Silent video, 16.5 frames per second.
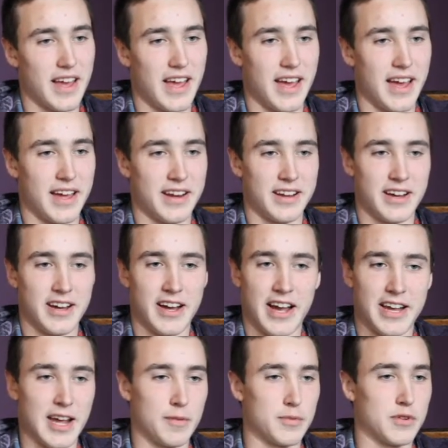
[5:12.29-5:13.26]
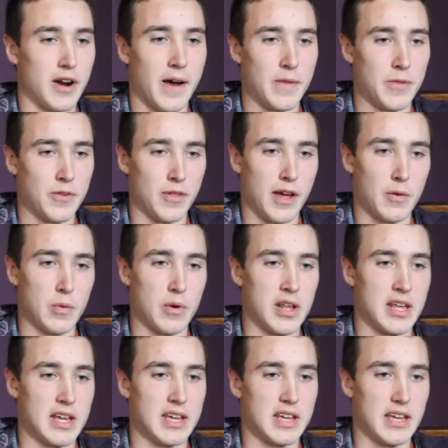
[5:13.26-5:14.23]
And I kept trying through that
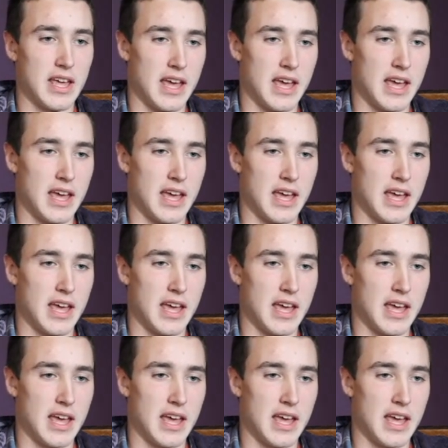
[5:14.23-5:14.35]
week,